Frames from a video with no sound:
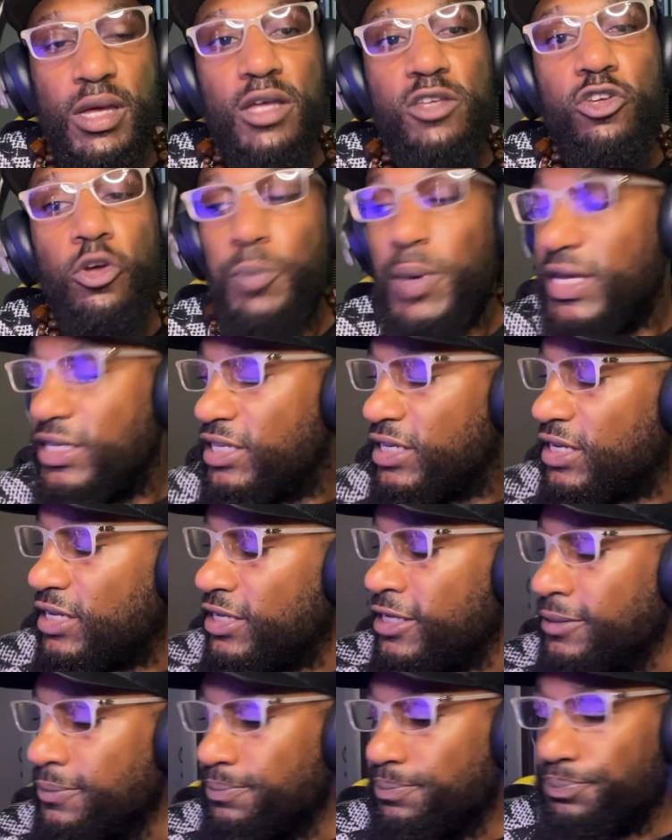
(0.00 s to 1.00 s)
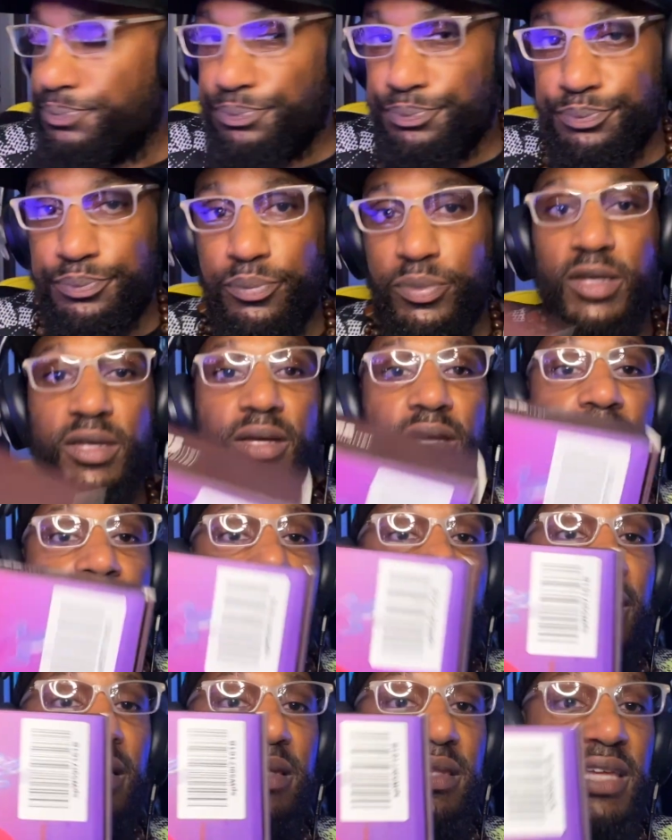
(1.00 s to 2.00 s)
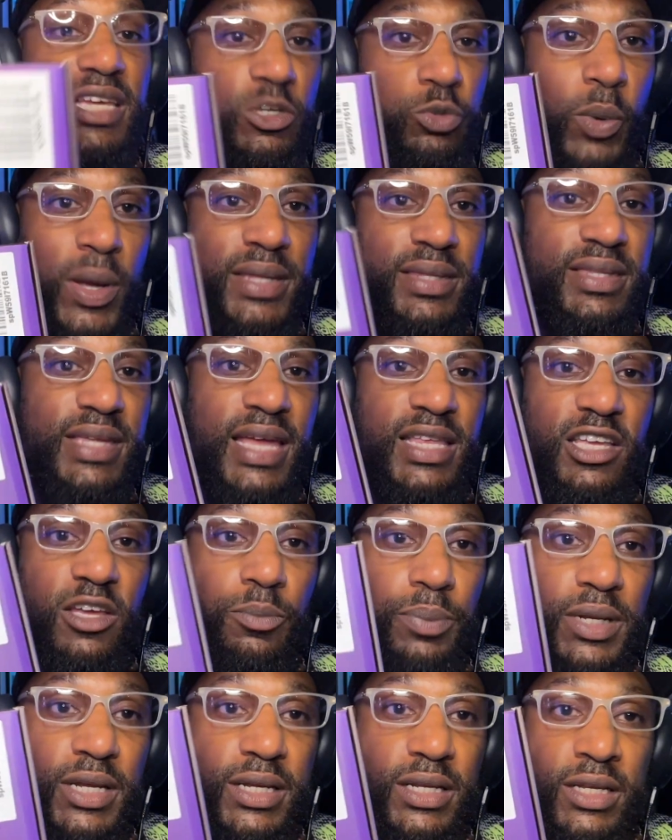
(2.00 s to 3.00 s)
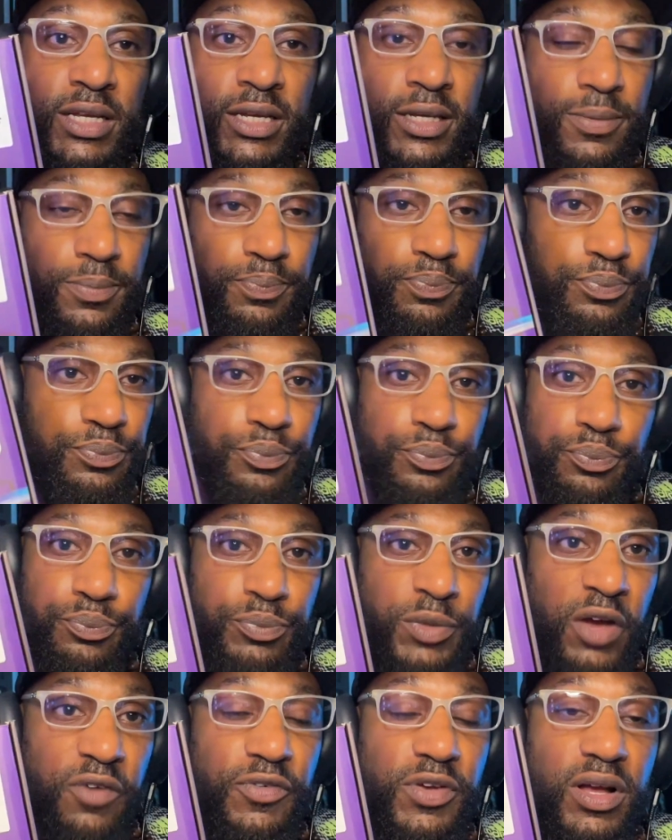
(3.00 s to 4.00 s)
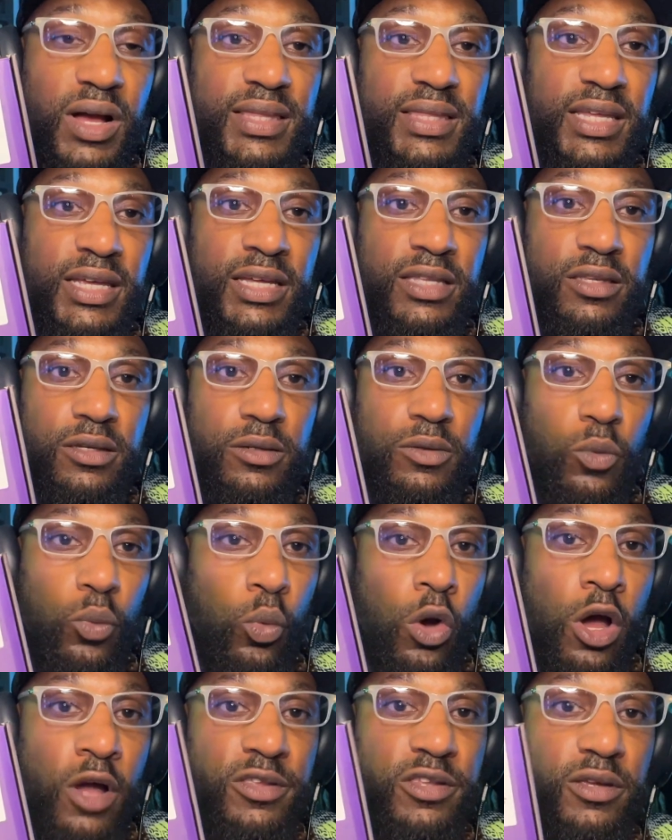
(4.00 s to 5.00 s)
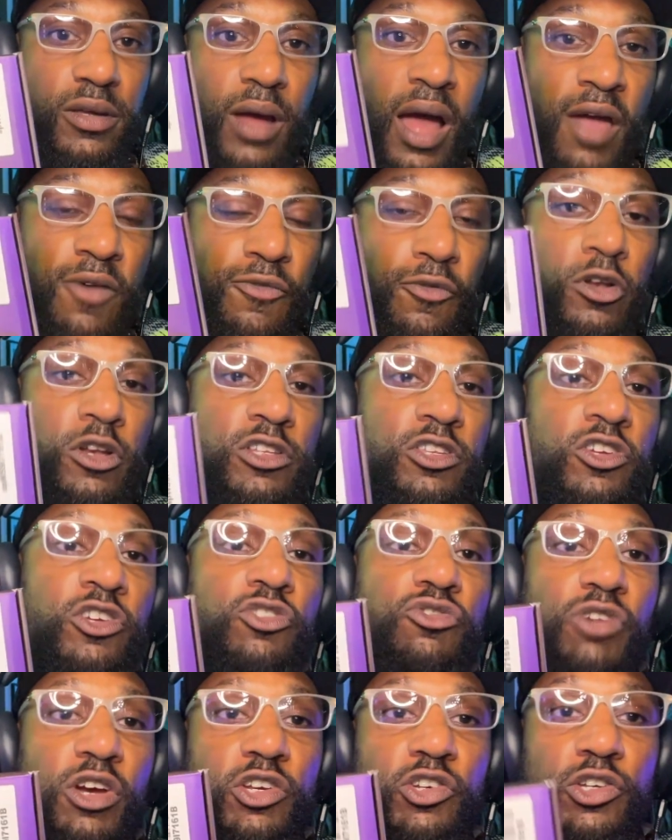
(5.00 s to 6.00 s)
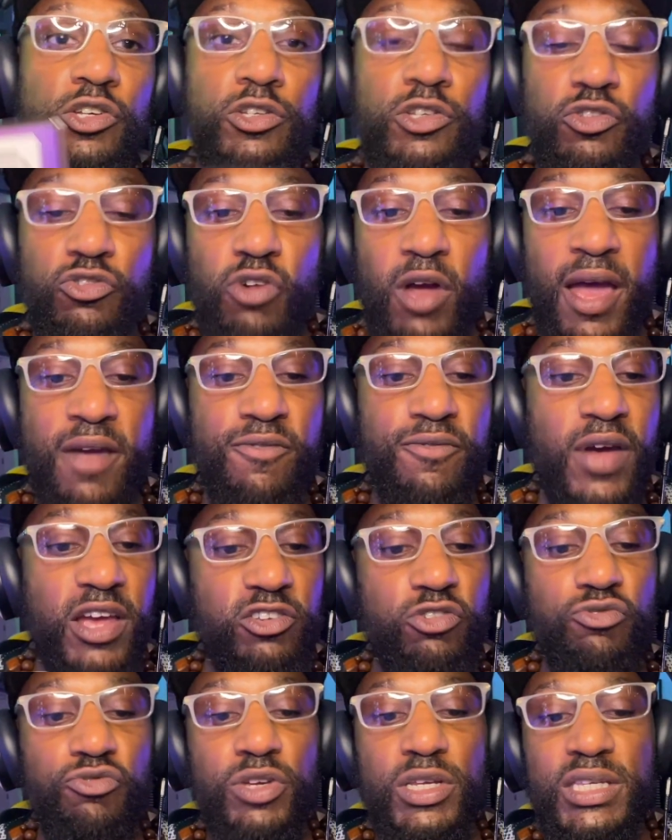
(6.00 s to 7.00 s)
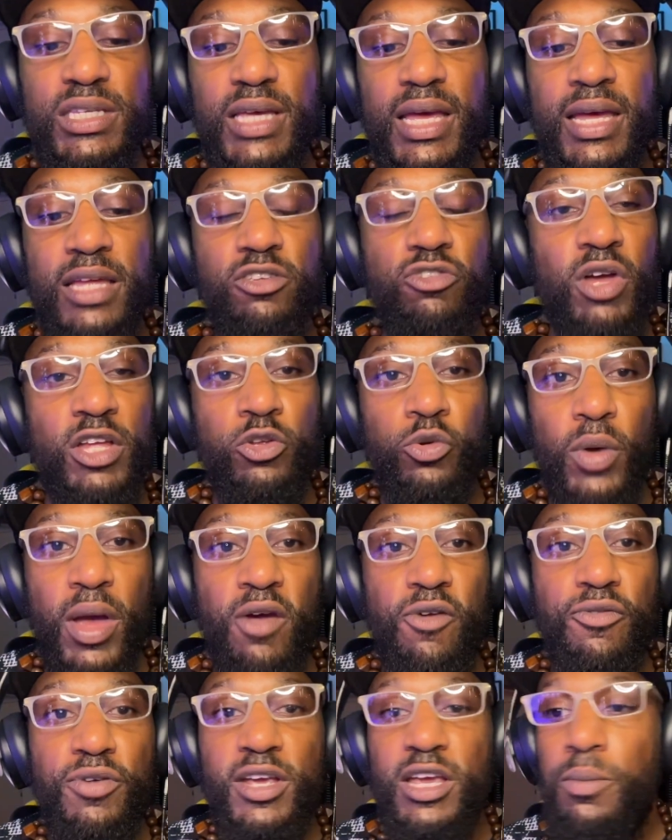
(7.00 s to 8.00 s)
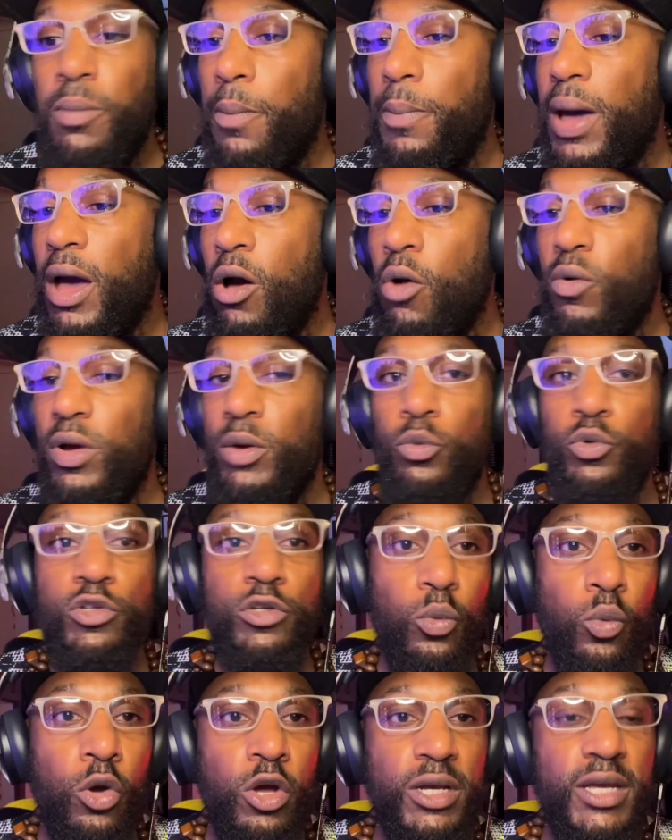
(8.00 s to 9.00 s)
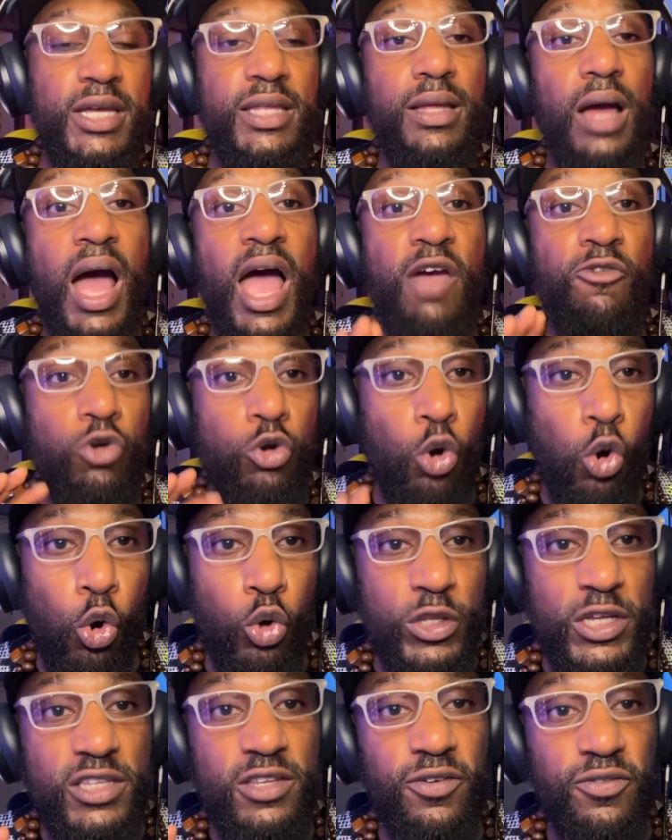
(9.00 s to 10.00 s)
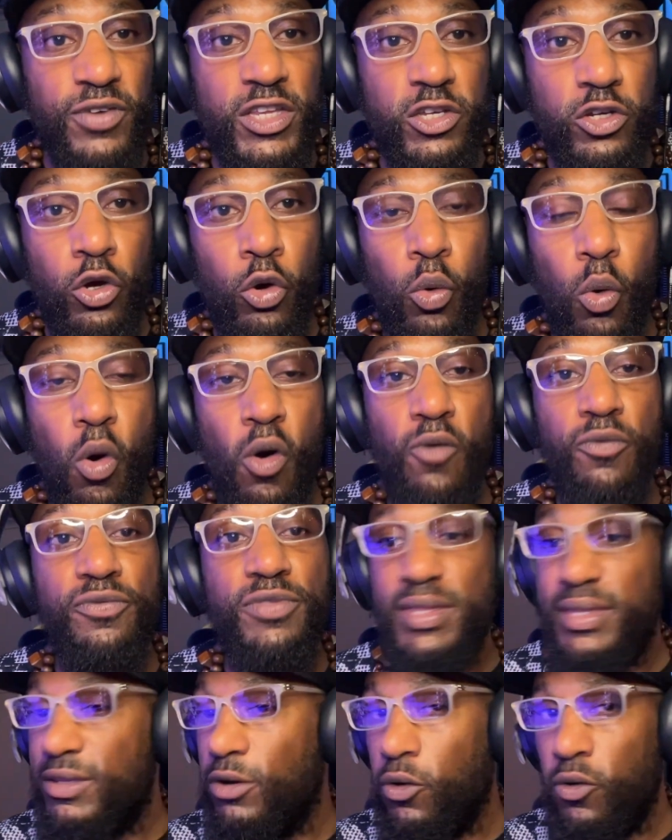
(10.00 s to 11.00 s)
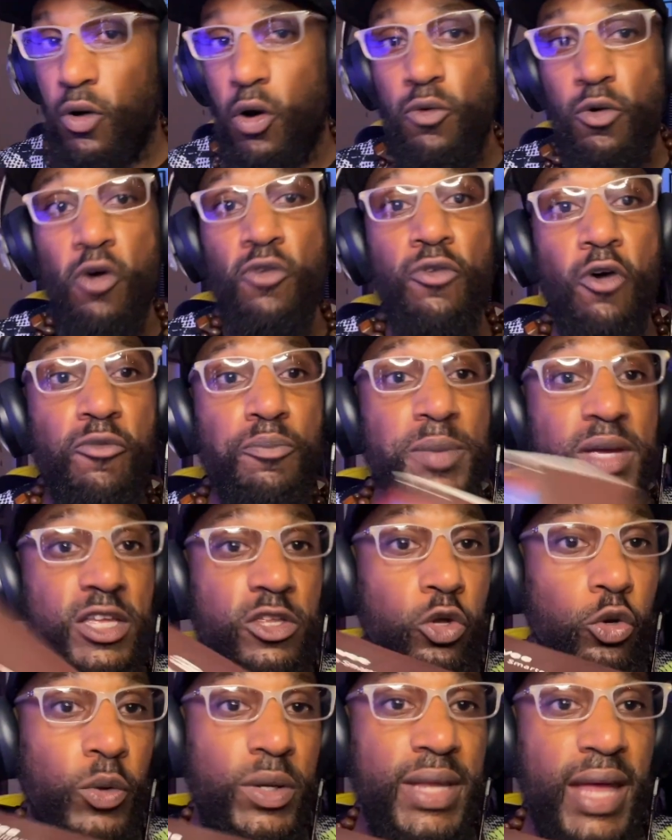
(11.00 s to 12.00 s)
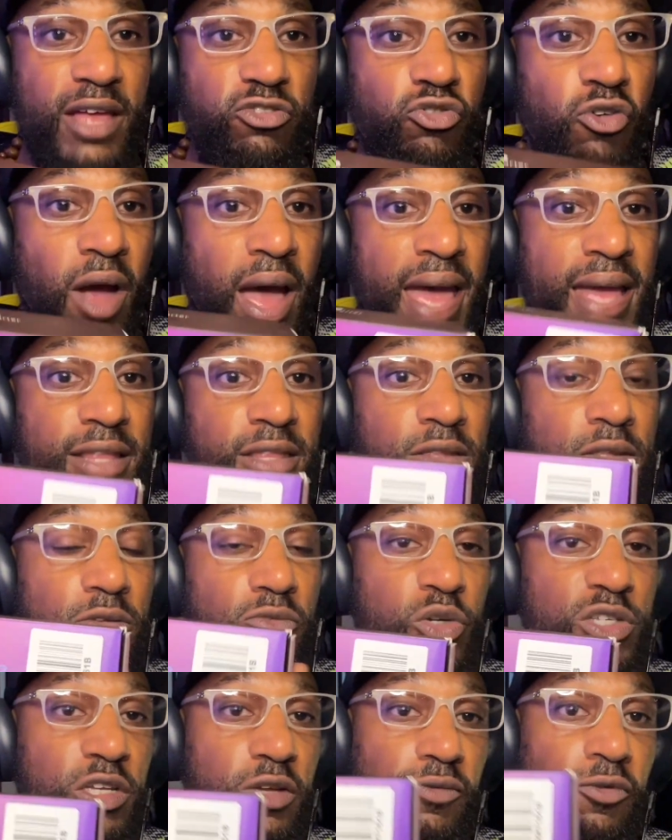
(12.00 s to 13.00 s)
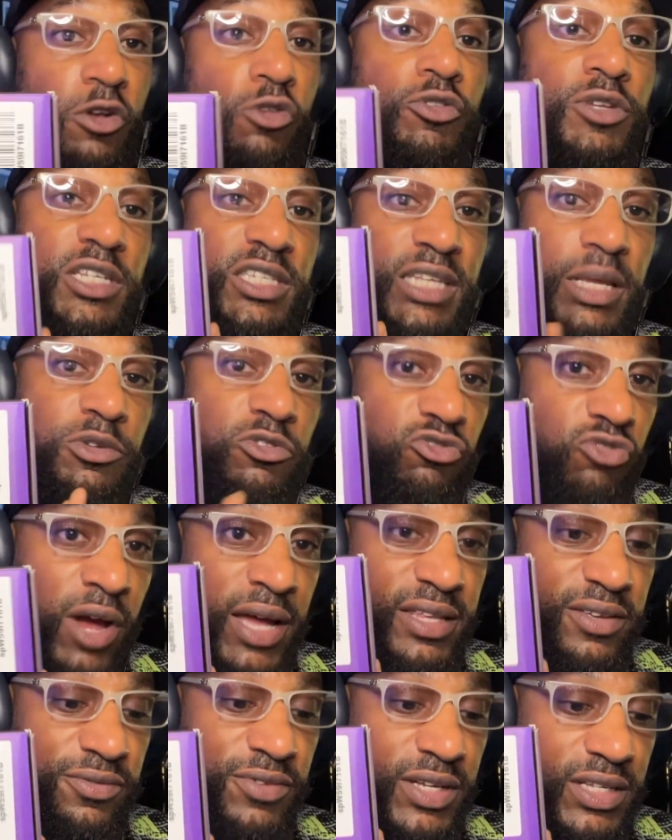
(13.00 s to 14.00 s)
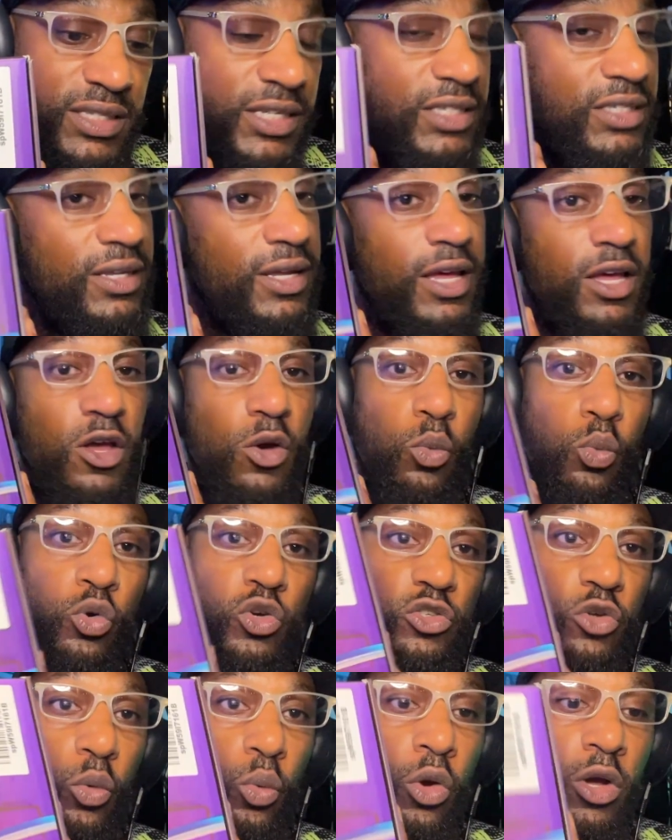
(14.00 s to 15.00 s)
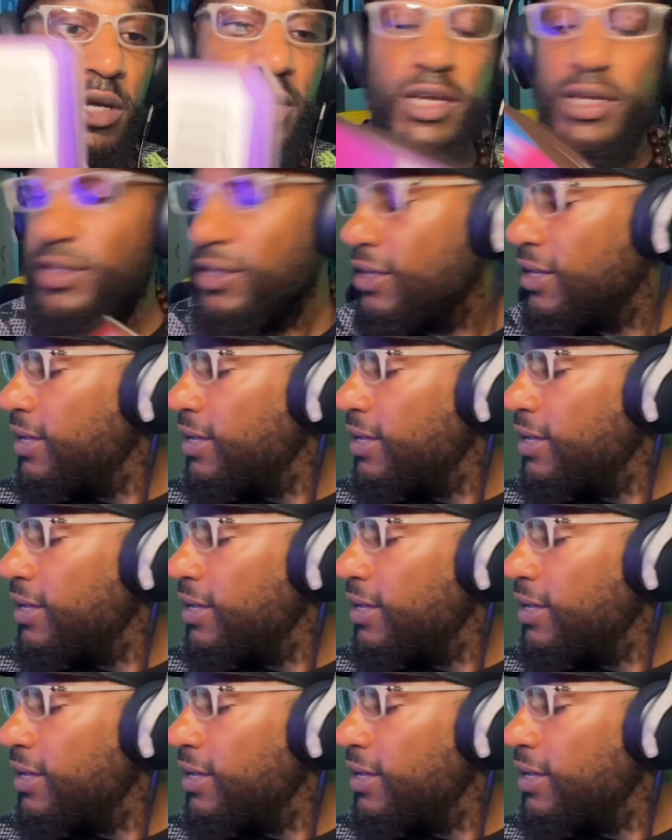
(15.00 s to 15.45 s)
So basically, this went dead completely. Nothing I did worked. I followed the instructions to try and factory reset it, to try to do everything in my power. It was not working. I recorded the video of me doing that, following the steps and trying to fix this. It was not working.